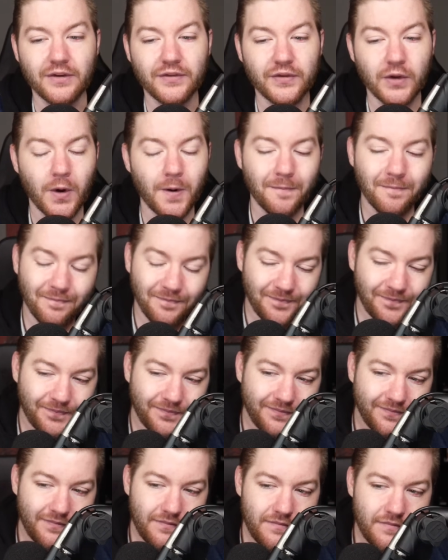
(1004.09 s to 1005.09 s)
So
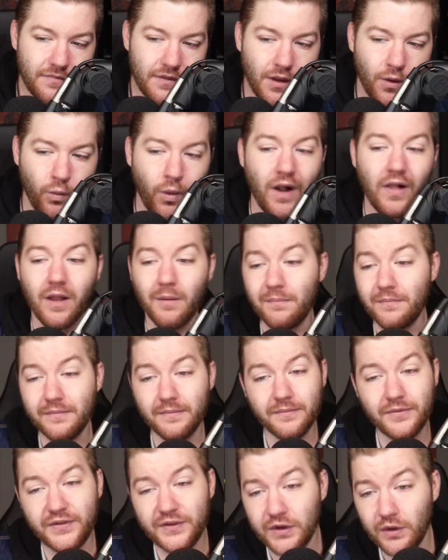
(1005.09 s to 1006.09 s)
while I'm
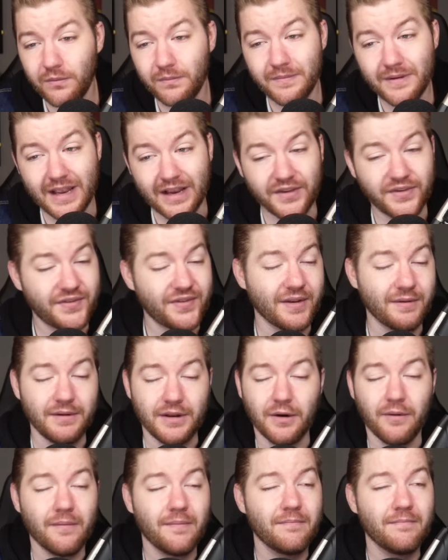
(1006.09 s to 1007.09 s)
still, ex- you
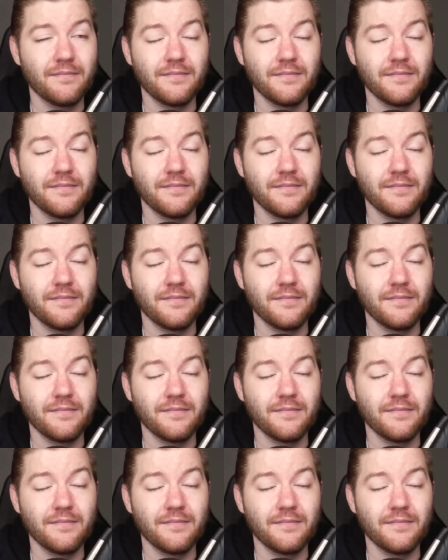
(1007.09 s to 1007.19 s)
know,